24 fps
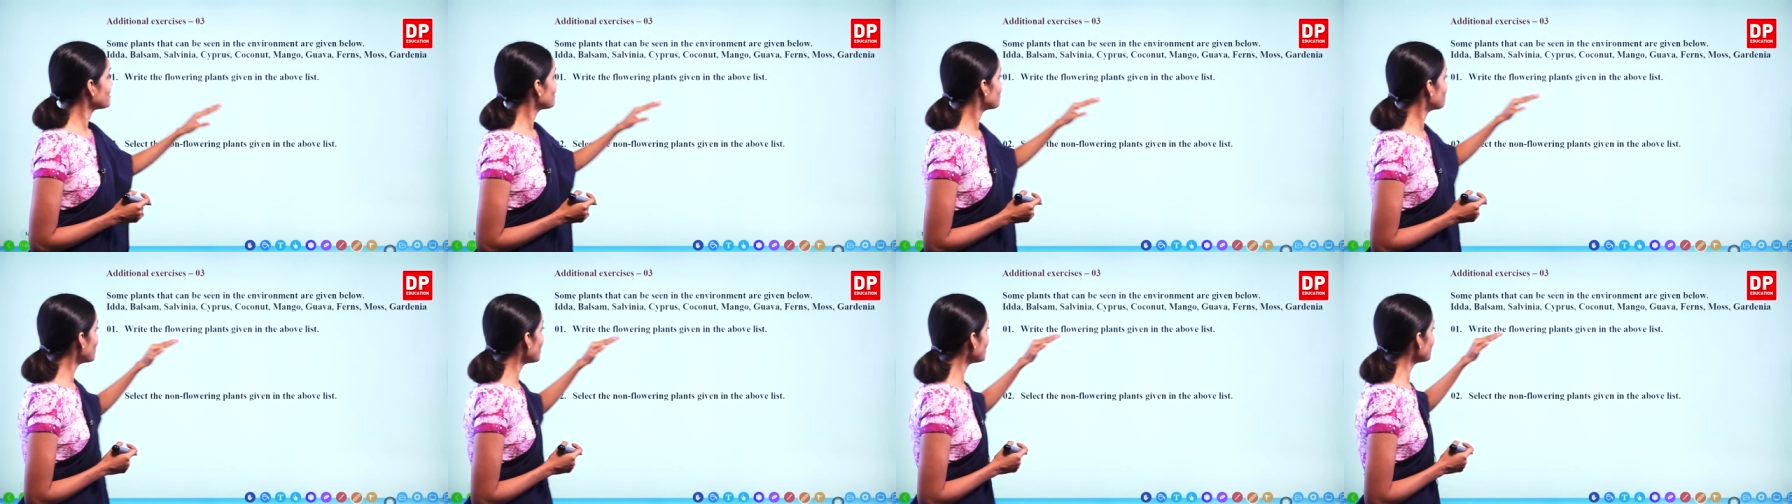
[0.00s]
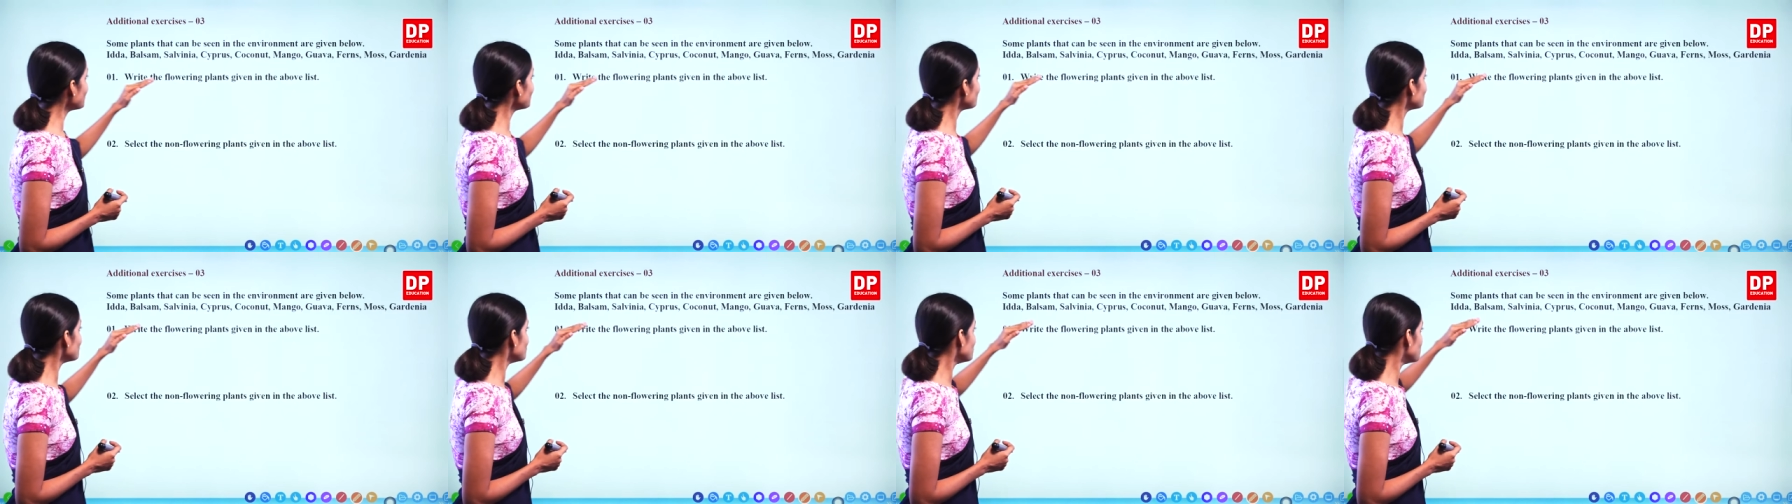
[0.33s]

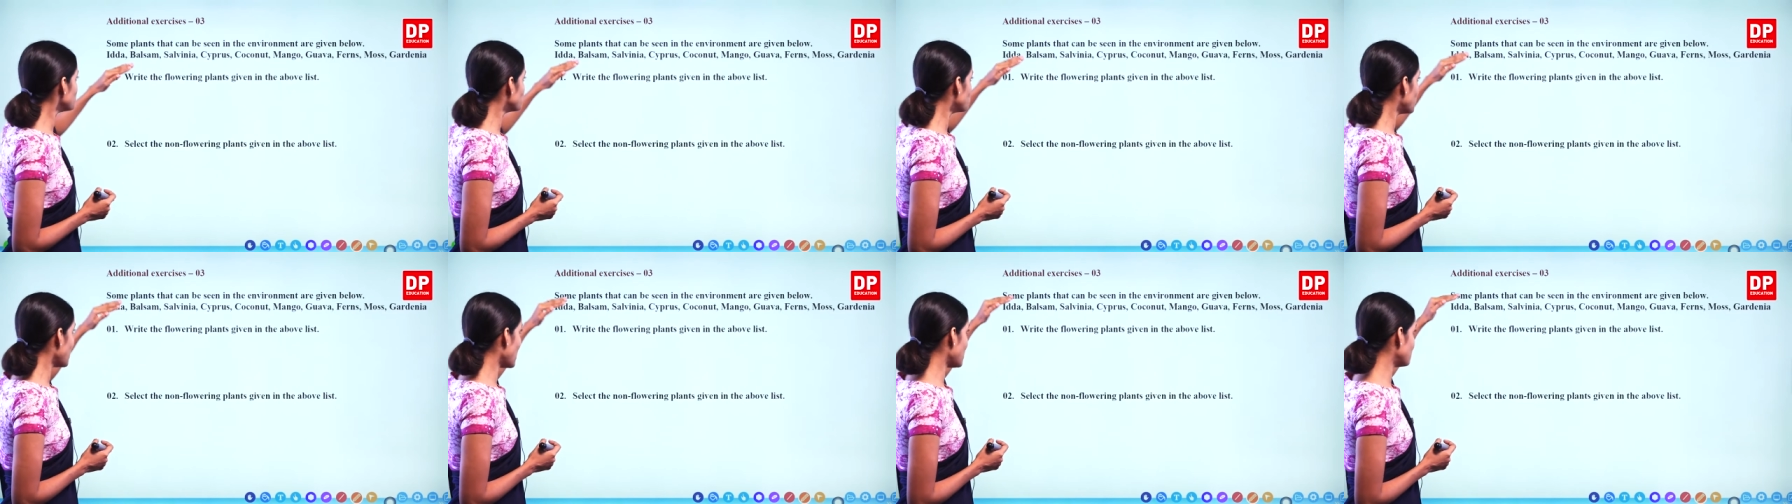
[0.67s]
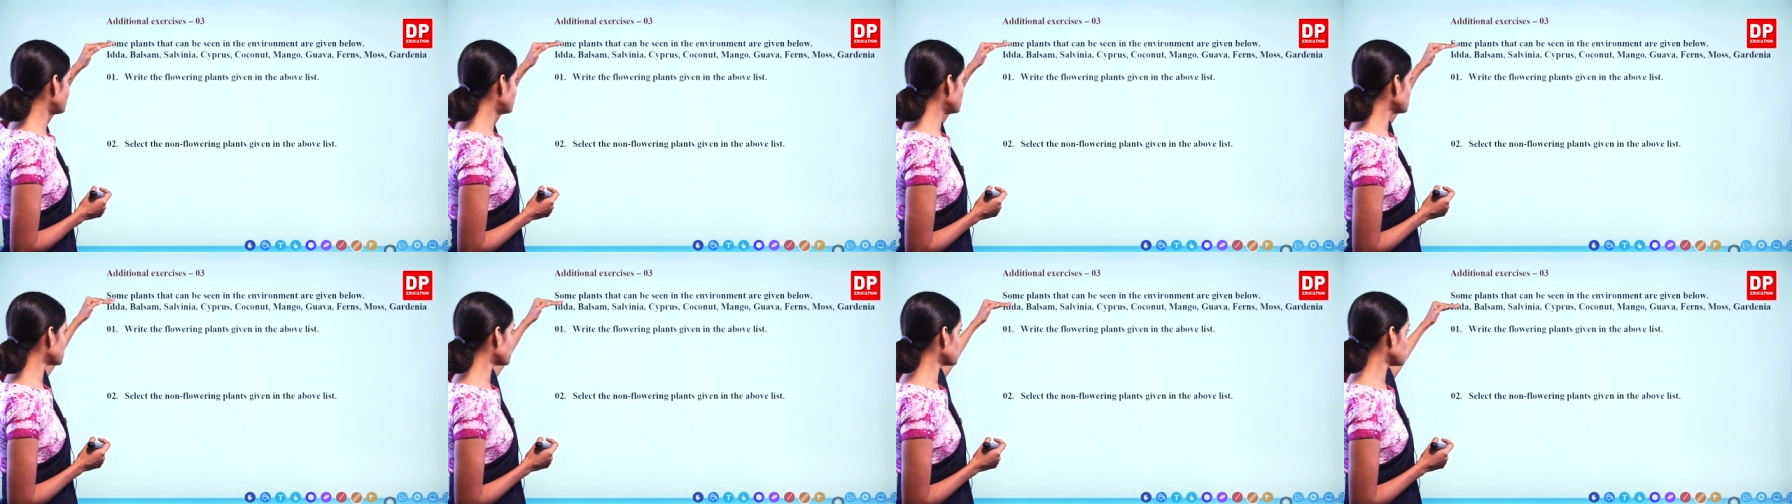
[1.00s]
Right? You
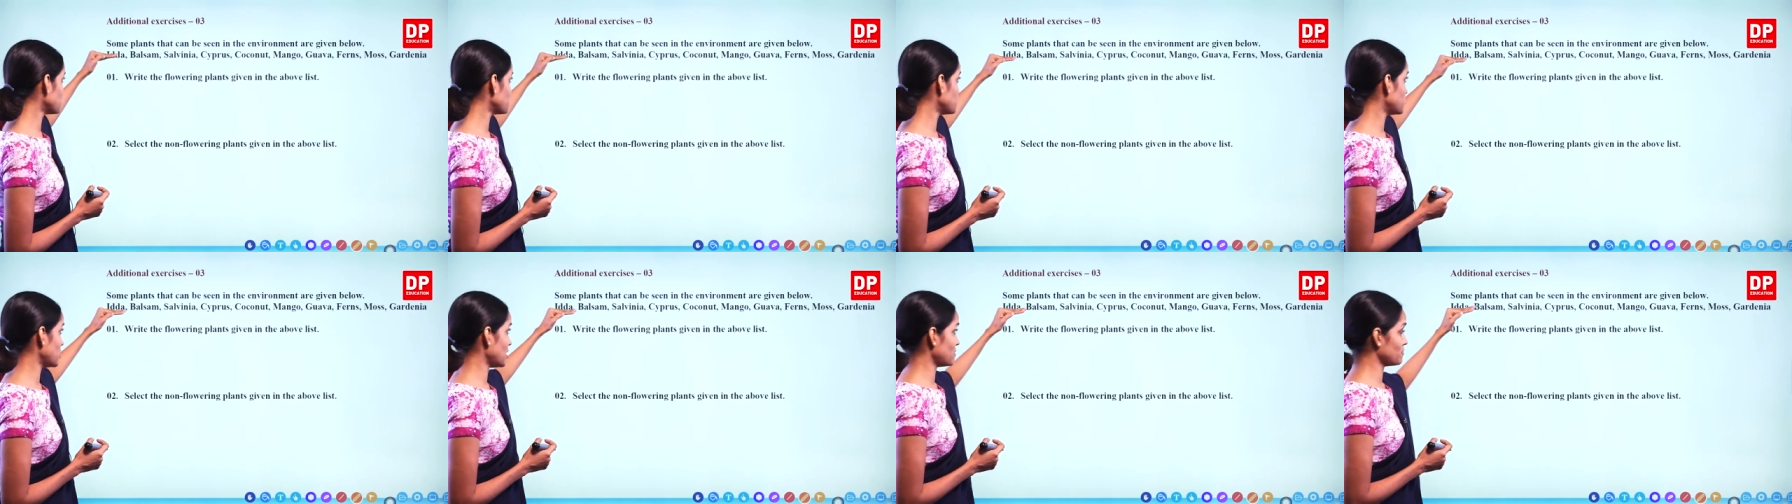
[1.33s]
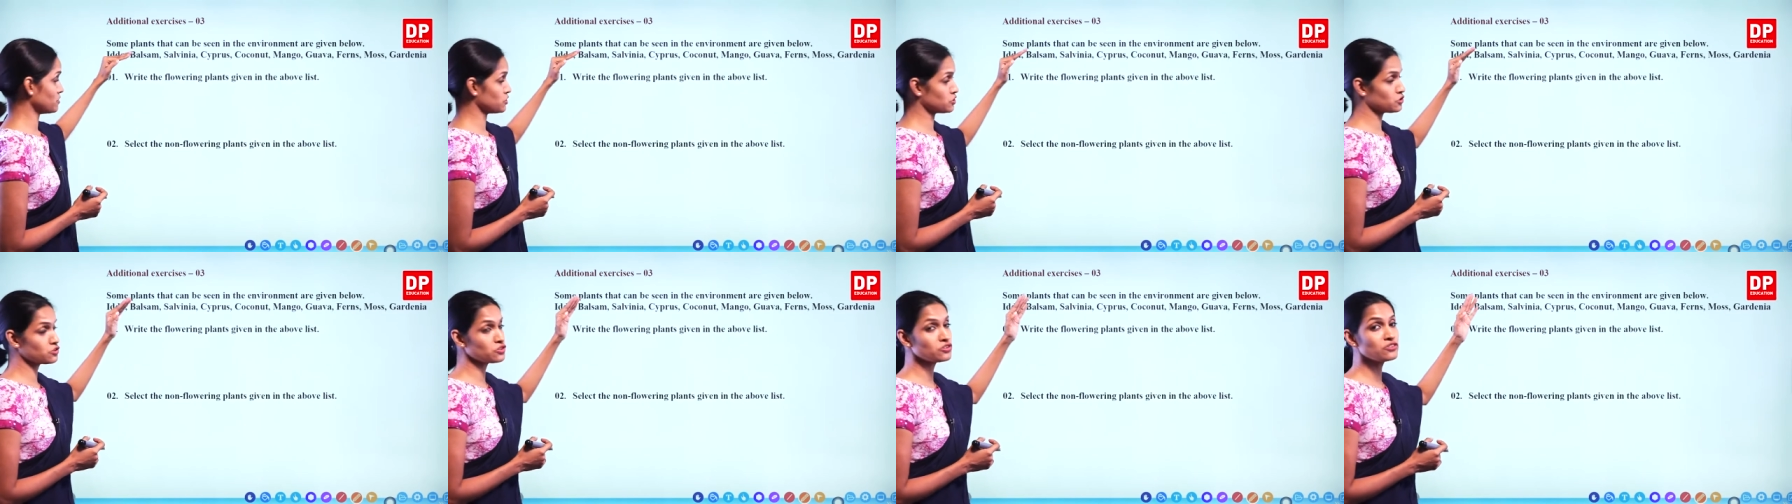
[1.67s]
have to group them
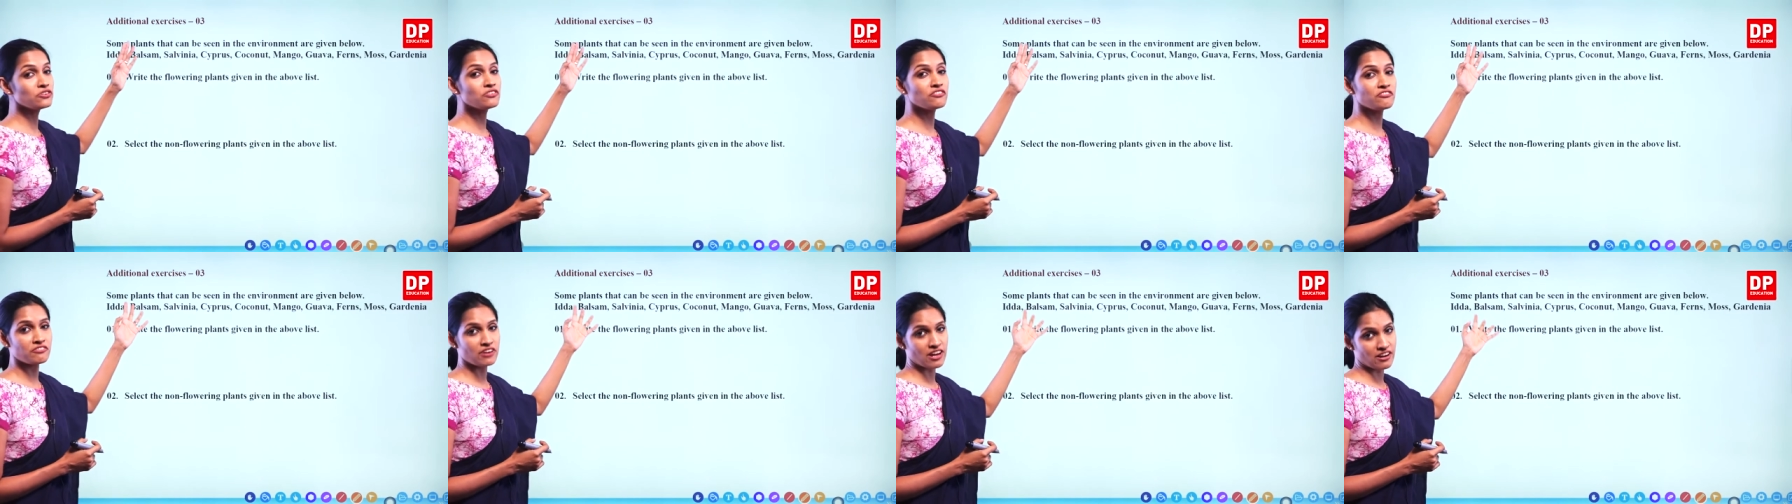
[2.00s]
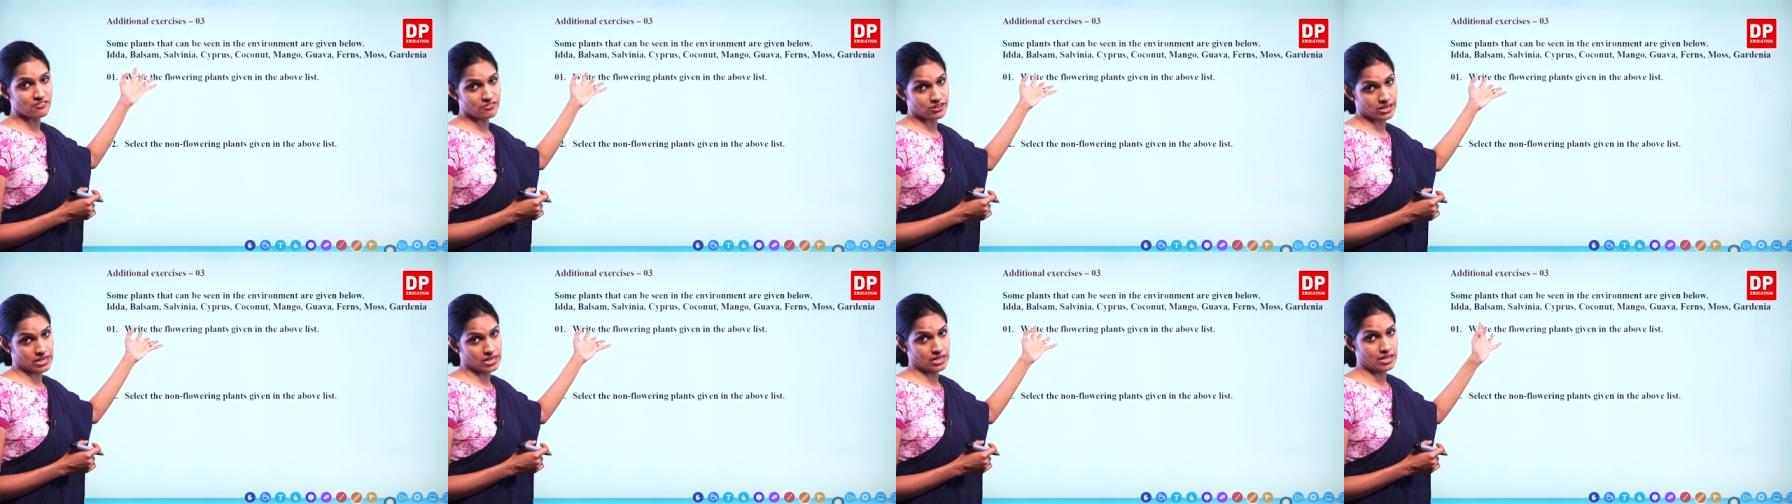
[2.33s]
to
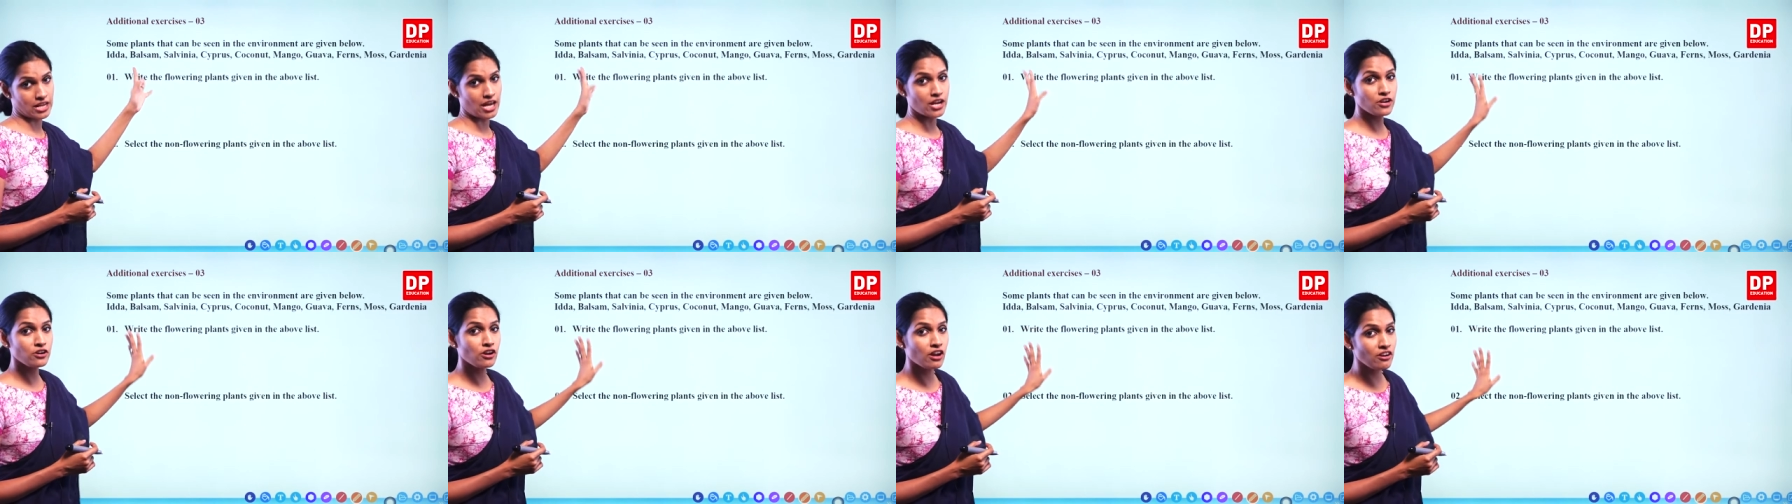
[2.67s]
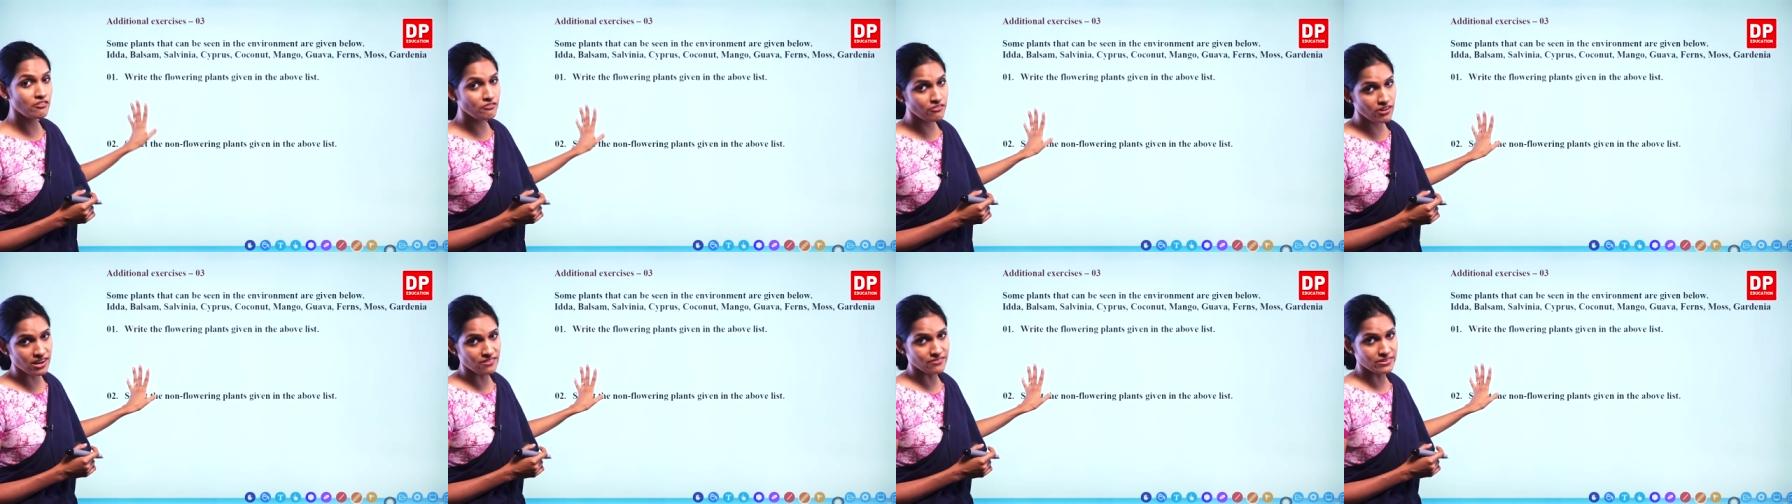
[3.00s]
flowering and
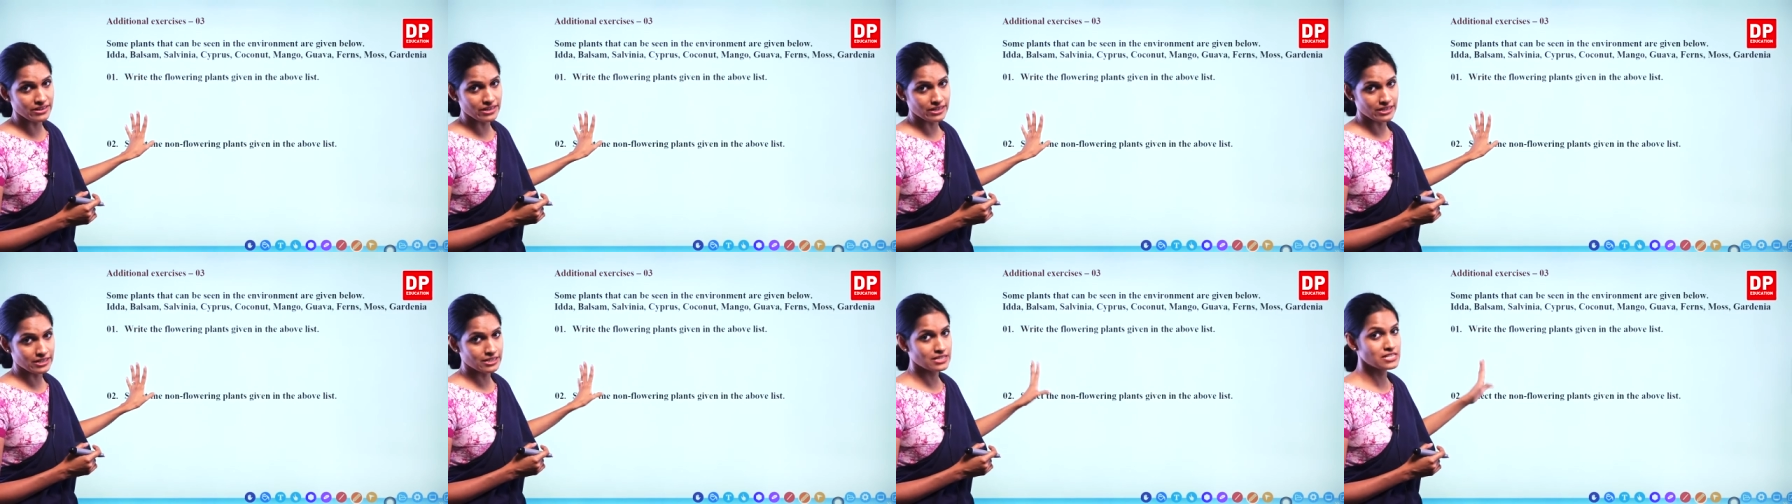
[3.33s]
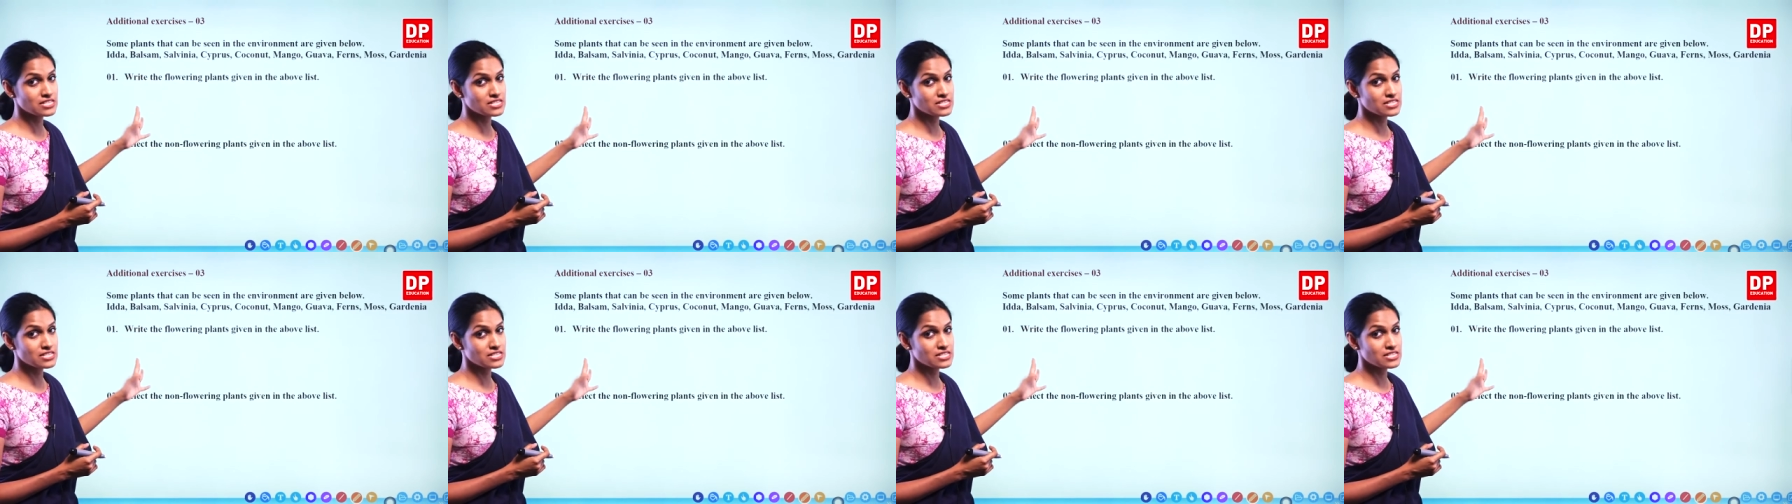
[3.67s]
non-flowering.